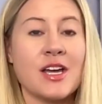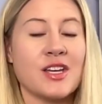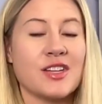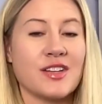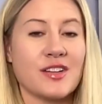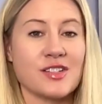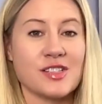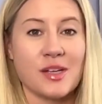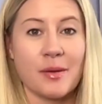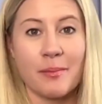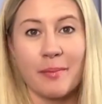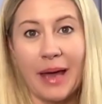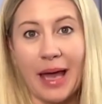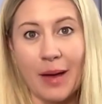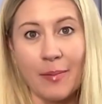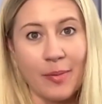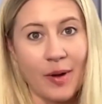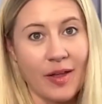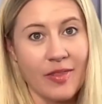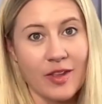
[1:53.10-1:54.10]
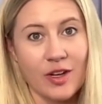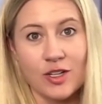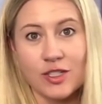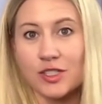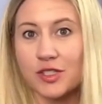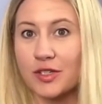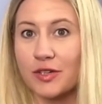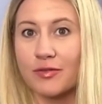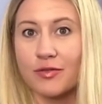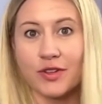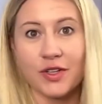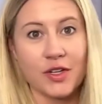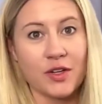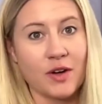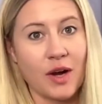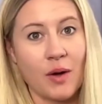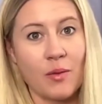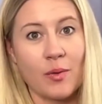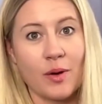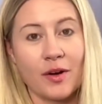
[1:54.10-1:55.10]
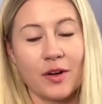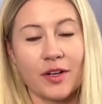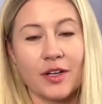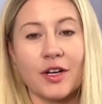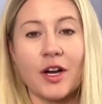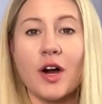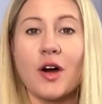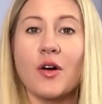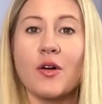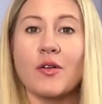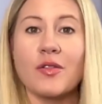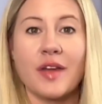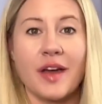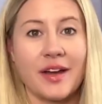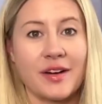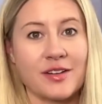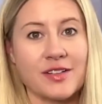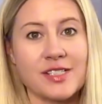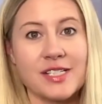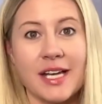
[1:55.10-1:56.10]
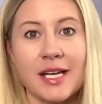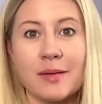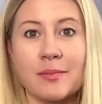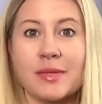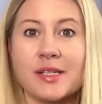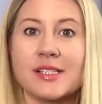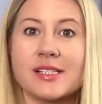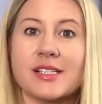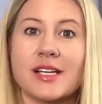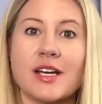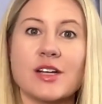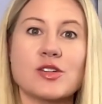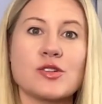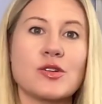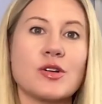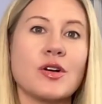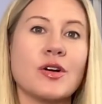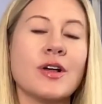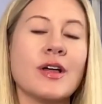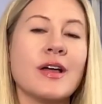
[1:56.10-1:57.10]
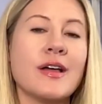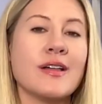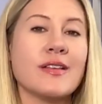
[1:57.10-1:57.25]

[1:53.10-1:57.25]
There's a map on there so you can figure out where to go, the entertainment schedule.